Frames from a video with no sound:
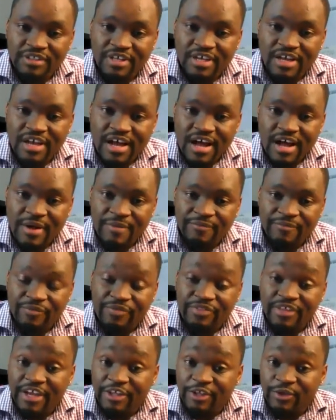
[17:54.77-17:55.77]
um,
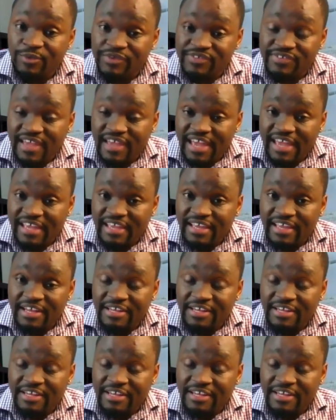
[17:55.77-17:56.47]
that you were saying,